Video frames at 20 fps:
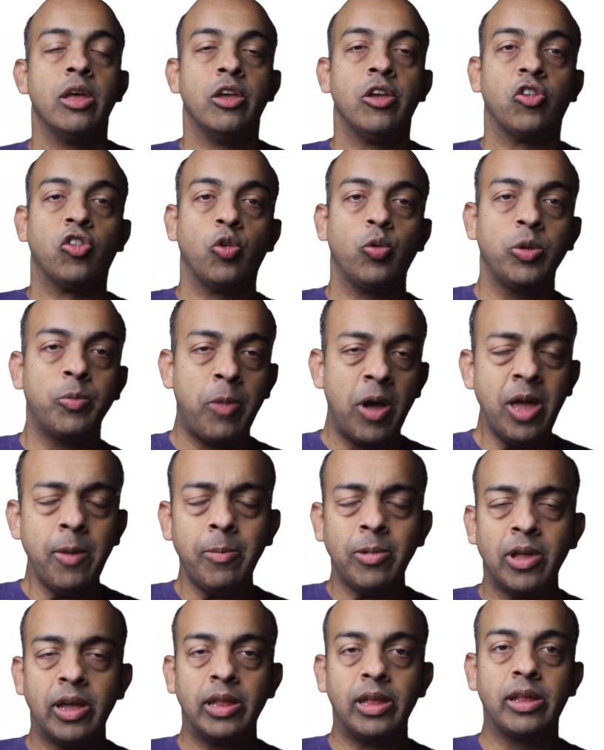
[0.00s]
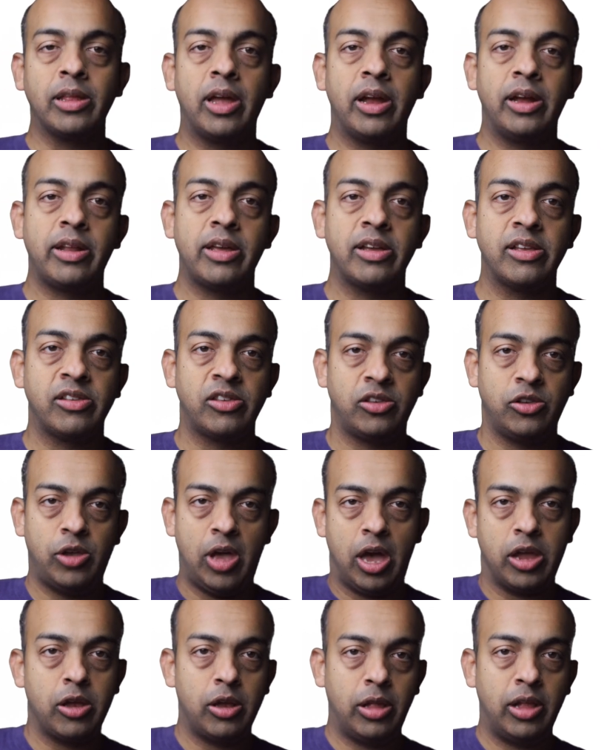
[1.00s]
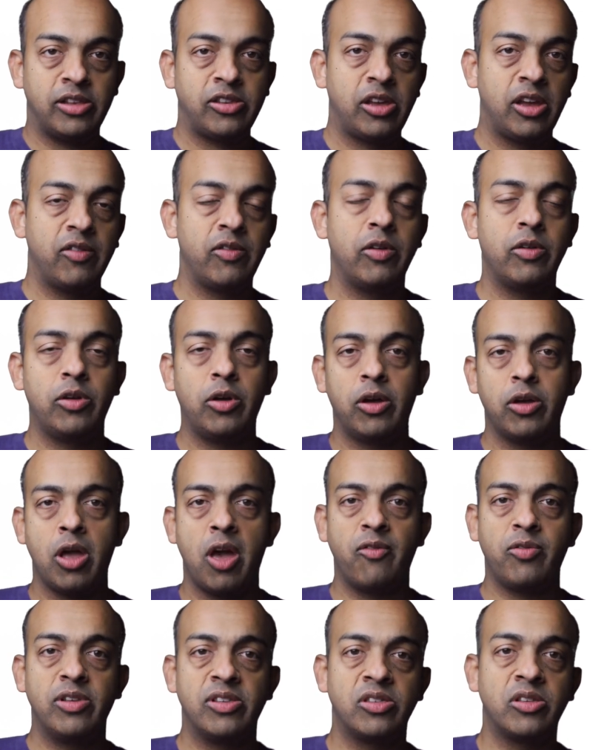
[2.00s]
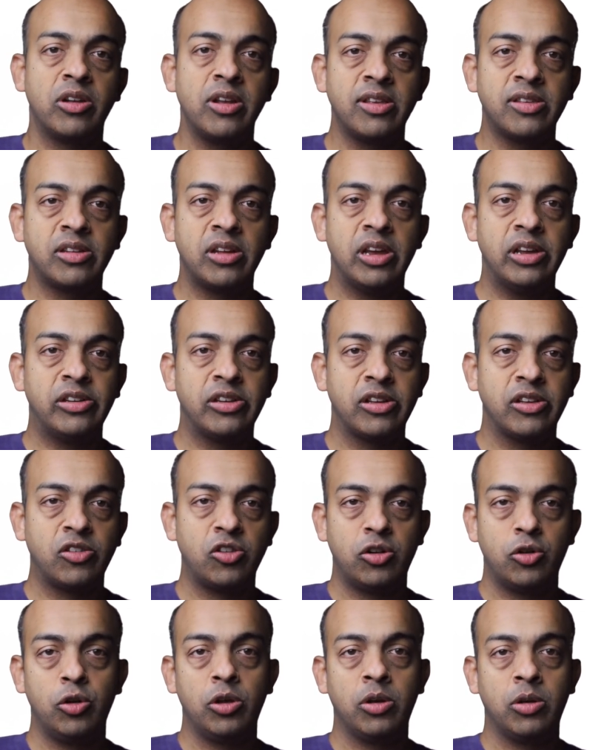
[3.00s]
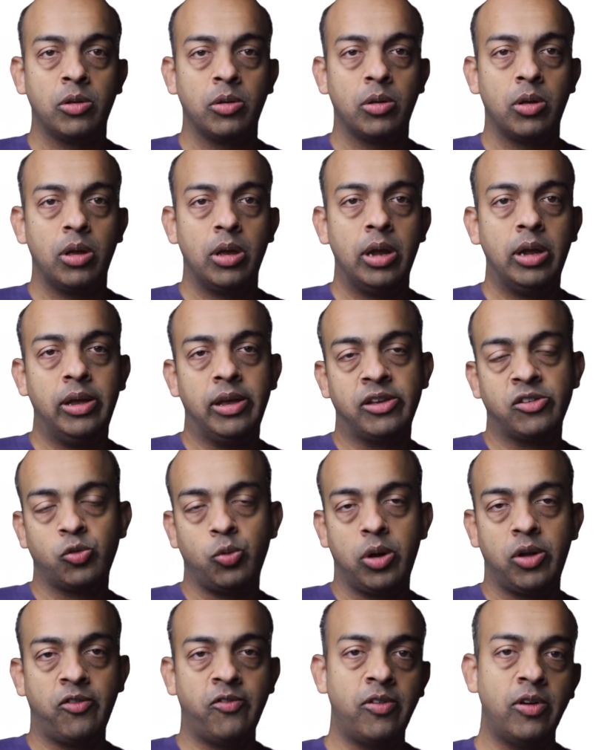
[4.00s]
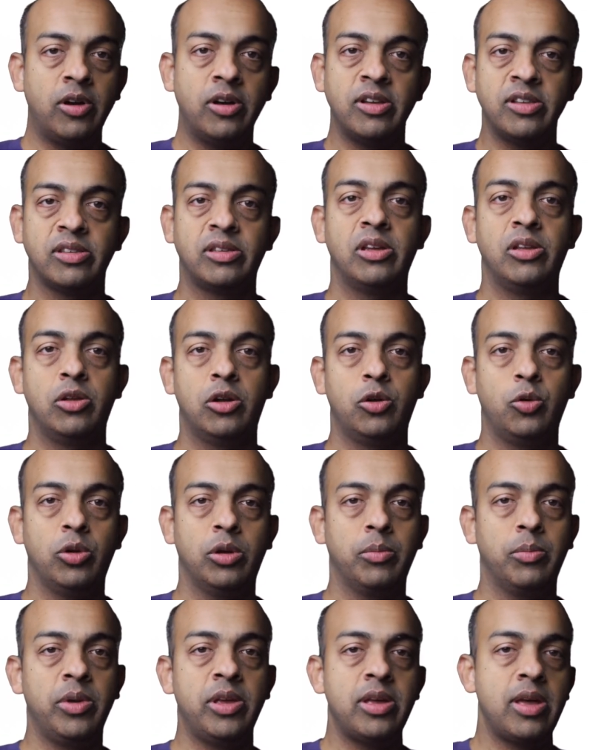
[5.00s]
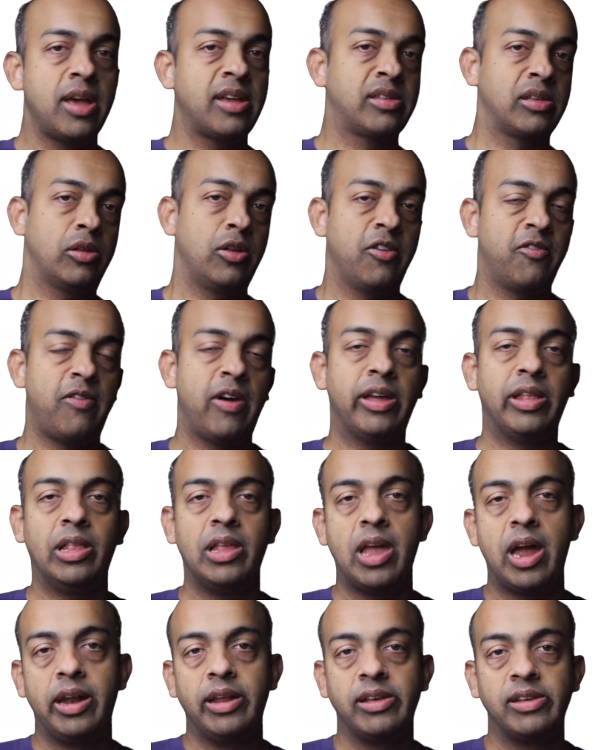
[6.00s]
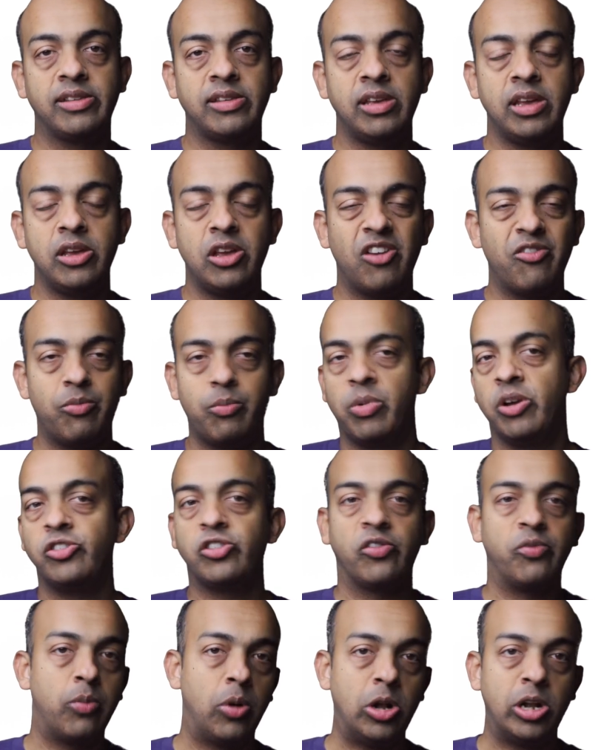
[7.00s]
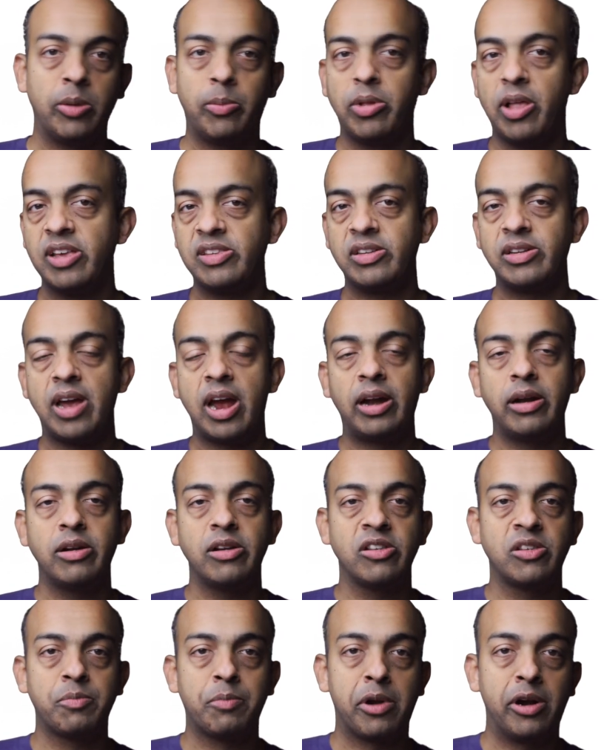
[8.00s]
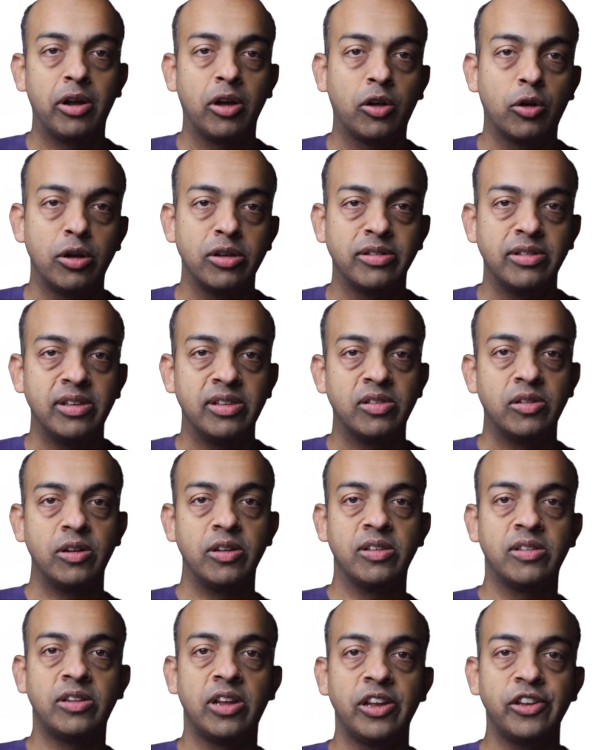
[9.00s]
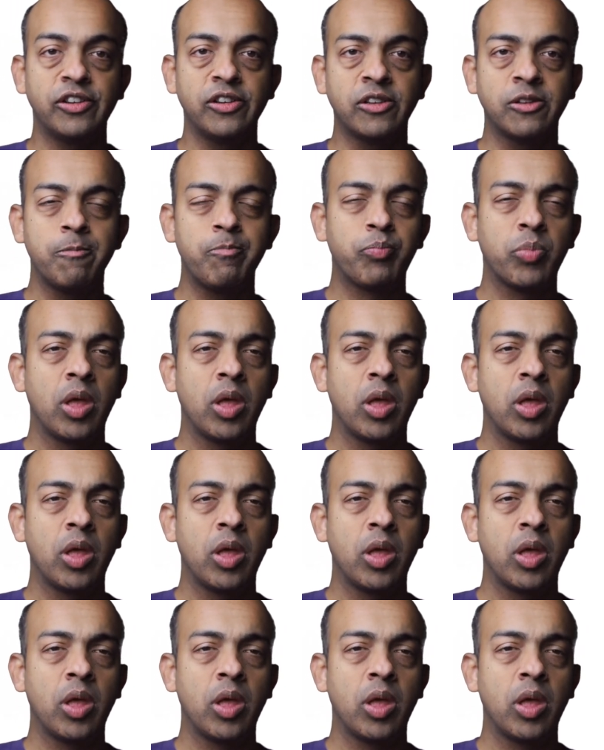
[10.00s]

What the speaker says: So with pipelining, the idea is, let's say you have these three stages. You're doing ax squared first, then you're doing bx, then you're finally adding c. You have a bunch of multipliers and adders spread across these three stages.